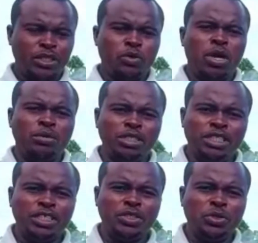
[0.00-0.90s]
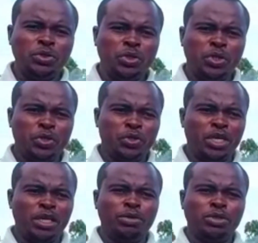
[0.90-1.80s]
deworming schedule,
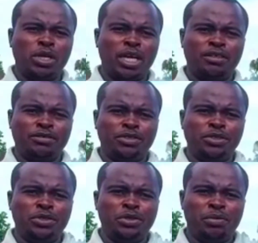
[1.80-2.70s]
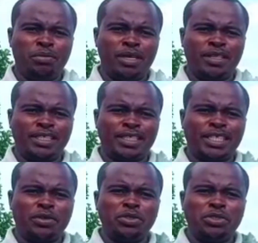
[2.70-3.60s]
you're able to have, mothers
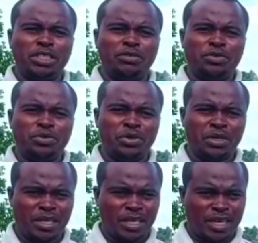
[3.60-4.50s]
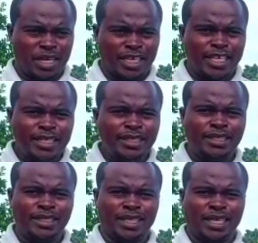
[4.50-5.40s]
that are going to give you
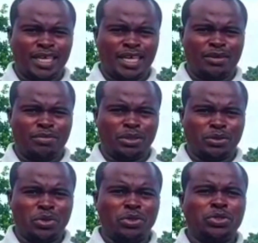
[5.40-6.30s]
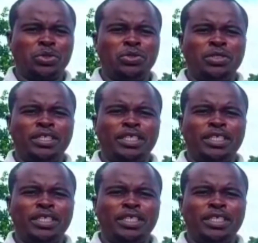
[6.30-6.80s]
kids, but also